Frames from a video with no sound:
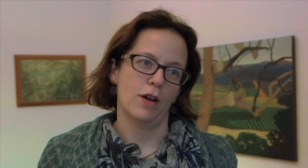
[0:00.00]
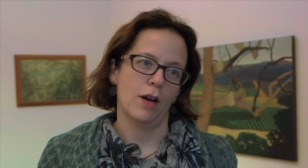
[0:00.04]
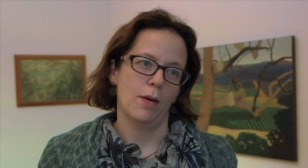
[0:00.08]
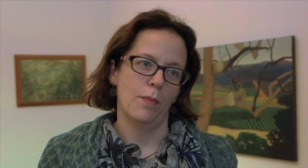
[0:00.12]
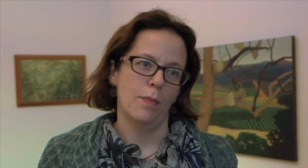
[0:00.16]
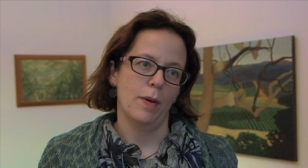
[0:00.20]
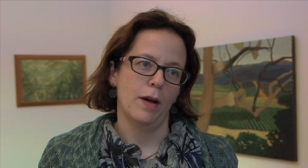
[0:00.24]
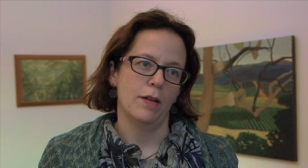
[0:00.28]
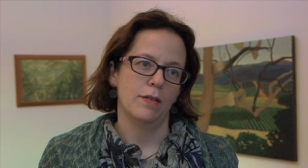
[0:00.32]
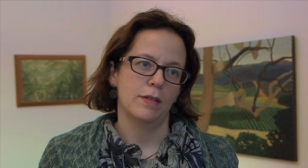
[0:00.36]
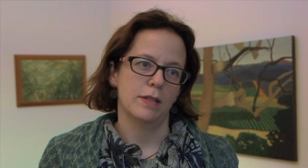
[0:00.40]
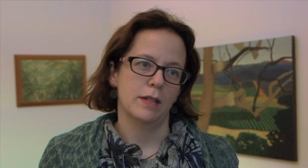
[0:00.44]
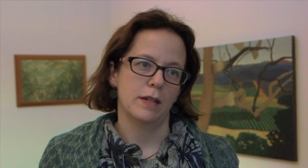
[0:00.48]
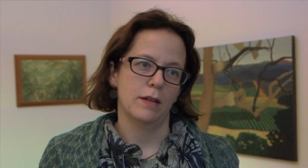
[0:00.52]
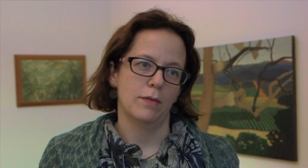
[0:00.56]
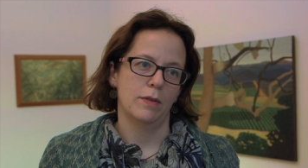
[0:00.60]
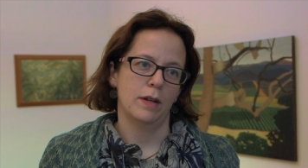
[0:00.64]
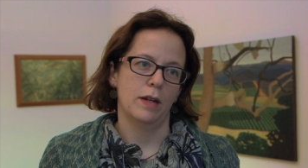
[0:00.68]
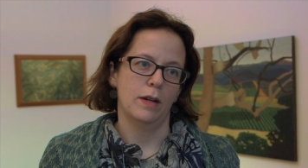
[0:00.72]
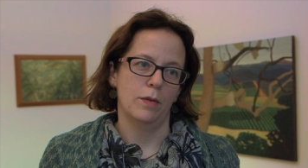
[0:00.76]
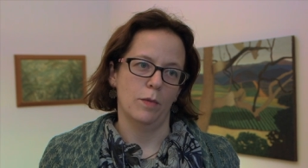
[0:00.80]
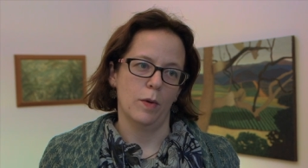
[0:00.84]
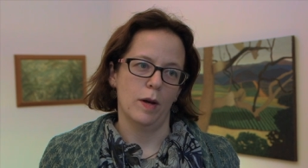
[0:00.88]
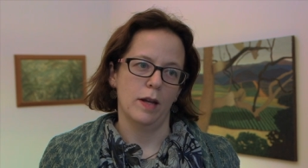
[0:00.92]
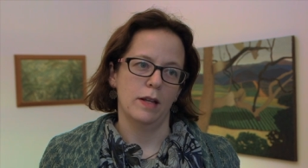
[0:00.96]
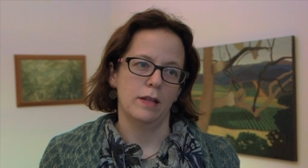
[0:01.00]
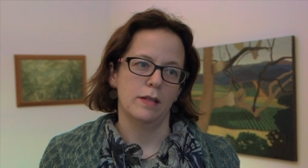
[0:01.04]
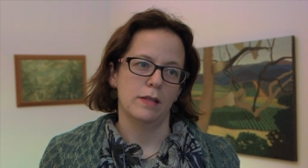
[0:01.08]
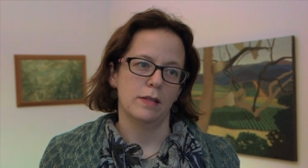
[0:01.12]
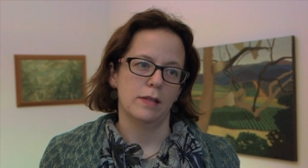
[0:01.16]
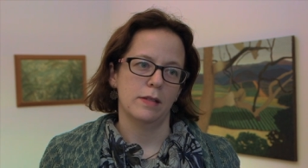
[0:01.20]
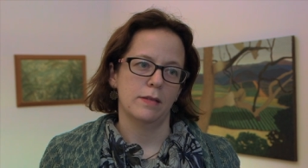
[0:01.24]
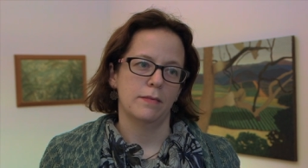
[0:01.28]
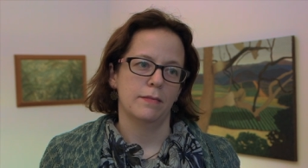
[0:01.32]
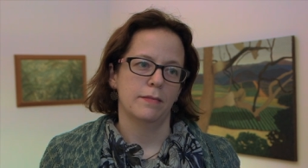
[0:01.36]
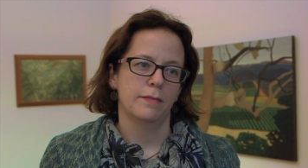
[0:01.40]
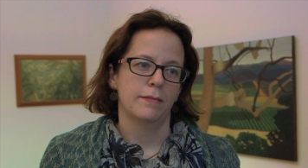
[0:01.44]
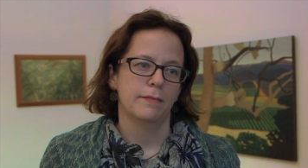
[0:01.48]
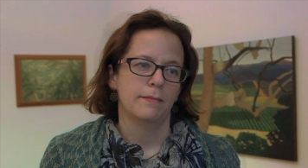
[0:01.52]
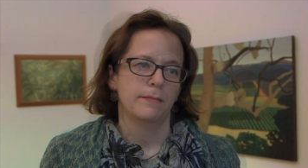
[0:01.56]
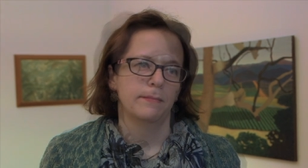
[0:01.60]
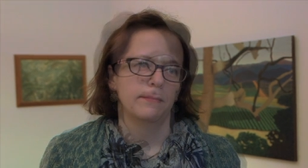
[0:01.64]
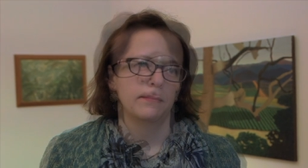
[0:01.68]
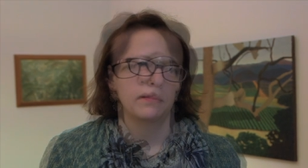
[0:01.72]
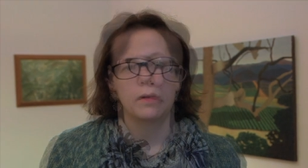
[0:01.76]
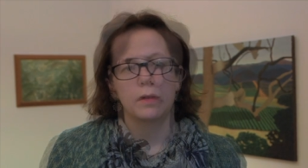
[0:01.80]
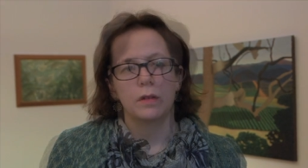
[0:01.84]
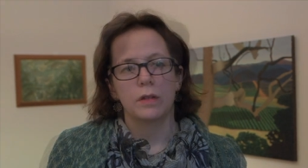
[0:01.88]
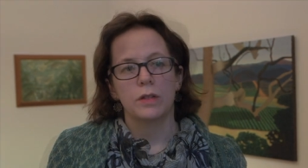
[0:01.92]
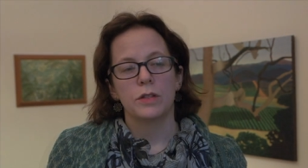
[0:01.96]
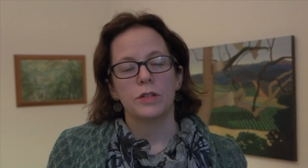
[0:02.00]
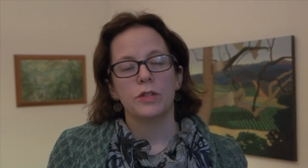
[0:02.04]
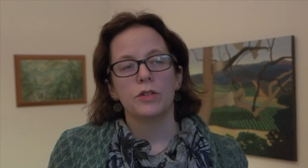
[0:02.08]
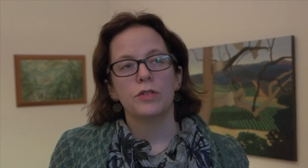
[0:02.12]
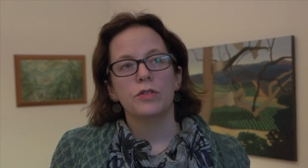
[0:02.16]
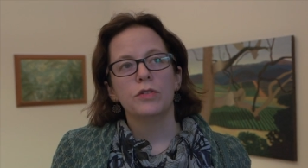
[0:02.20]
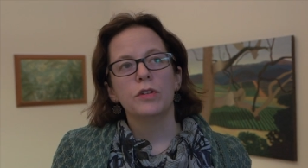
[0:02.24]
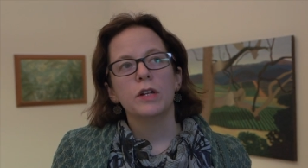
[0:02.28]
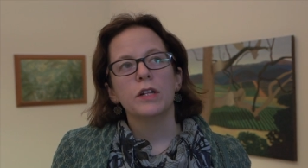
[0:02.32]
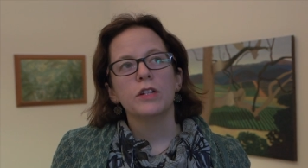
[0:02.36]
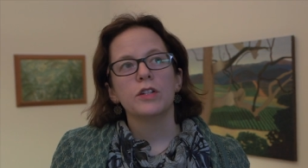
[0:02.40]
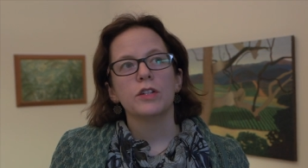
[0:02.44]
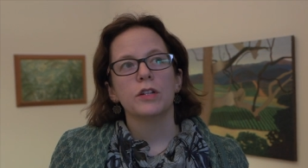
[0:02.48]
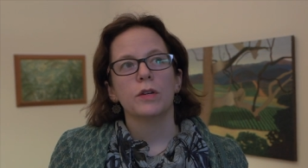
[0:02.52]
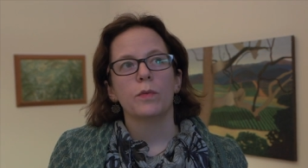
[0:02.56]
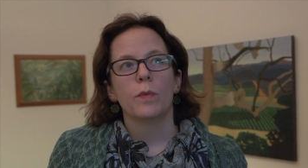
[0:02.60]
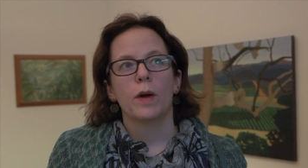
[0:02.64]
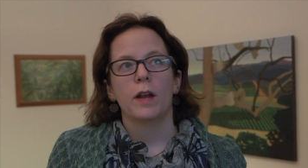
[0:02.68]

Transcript: compounds in, in wines. So traditionally,